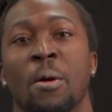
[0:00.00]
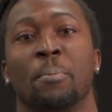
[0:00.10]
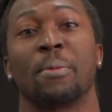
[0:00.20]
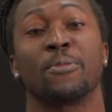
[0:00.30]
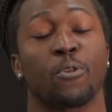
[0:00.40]

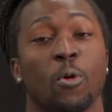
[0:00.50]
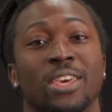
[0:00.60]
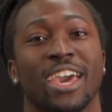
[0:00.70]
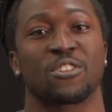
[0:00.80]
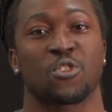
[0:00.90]
But before we
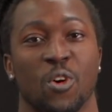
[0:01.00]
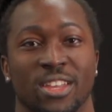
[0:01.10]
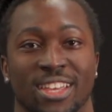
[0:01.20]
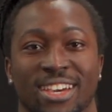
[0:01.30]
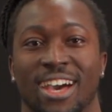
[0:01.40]
get
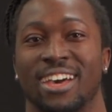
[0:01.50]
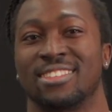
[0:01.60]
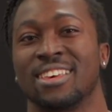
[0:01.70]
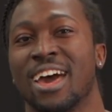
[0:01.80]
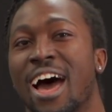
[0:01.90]
training
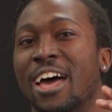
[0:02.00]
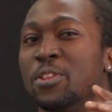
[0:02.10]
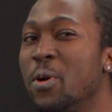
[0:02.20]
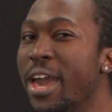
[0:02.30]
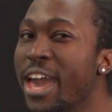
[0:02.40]
guys, I
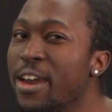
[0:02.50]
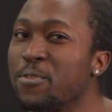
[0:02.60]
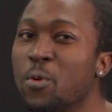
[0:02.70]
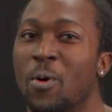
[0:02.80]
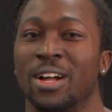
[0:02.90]
know
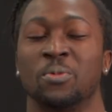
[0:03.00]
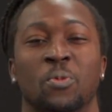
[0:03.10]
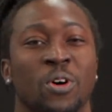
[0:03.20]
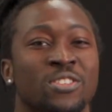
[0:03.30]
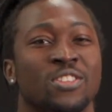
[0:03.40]
everyone
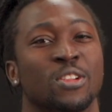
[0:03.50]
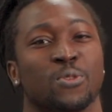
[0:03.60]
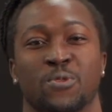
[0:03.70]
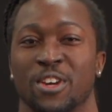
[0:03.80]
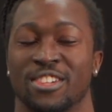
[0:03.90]
wants to look
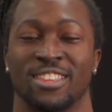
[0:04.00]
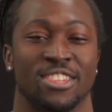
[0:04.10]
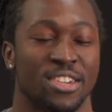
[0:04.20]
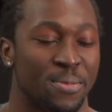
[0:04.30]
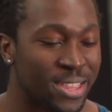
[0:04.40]
fresh in the
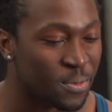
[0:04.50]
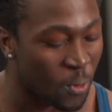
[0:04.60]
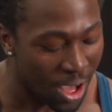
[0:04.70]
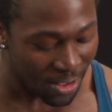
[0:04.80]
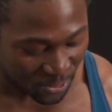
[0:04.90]
gym, and
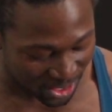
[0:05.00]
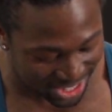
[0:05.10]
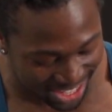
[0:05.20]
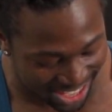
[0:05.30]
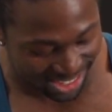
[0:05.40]
what I've got
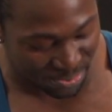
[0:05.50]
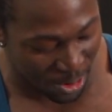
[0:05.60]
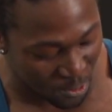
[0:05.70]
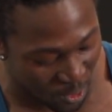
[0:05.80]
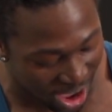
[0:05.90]
here is
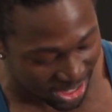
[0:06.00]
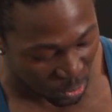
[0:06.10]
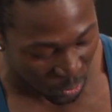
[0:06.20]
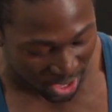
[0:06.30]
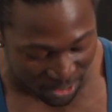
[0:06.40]
my Rider
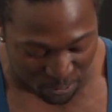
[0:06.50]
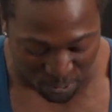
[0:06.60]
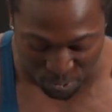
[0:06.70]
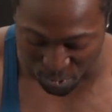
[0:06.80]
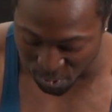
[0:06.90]
Wear
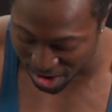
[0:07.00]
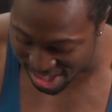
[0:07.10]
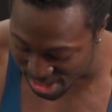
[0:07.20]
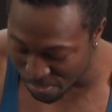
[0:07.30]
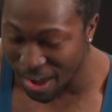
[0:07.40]

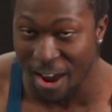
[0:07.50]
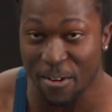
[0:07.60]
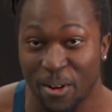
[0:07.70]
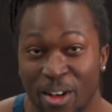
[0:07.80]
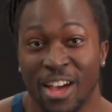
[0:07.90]
fresh
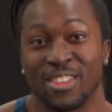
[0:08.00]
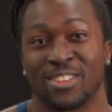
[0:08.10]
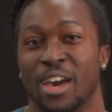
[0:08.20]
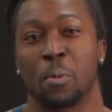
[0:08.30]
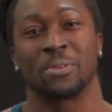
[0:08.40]
apparel to
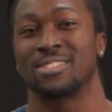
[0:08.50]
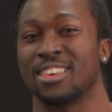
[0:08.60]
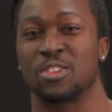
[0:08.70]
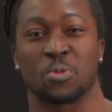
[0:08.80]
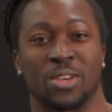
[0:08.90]
help
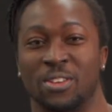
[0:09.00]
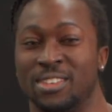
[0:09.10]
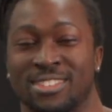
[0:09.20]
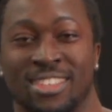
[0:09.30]
accentuate those